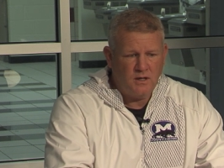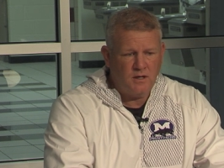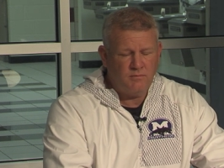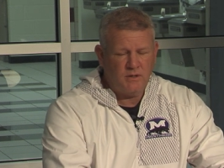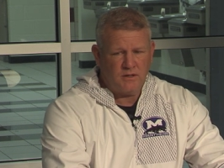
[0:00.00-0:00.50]

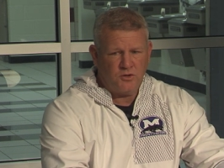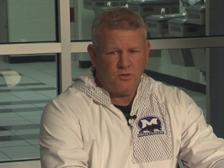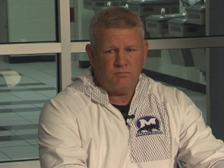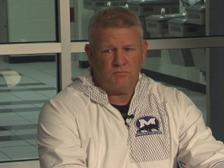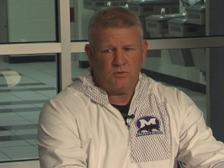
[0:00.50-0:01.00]
been a
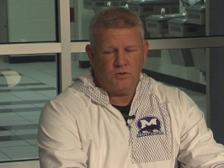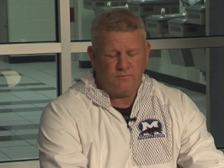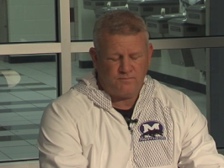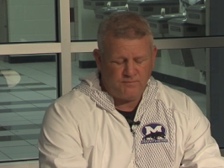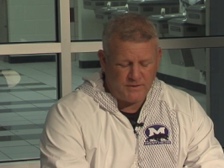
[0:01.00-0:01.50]
good
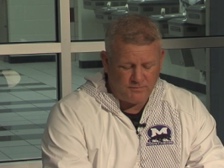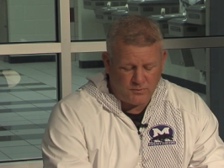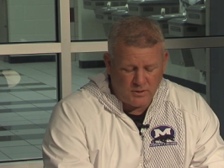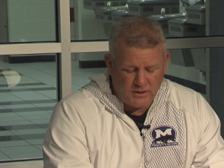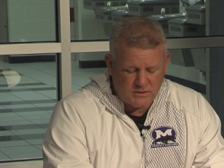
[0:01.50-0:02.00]
fit
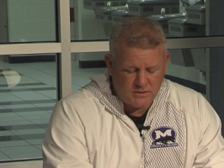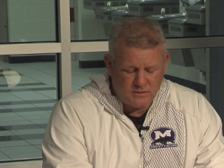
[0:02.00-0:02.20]
for us.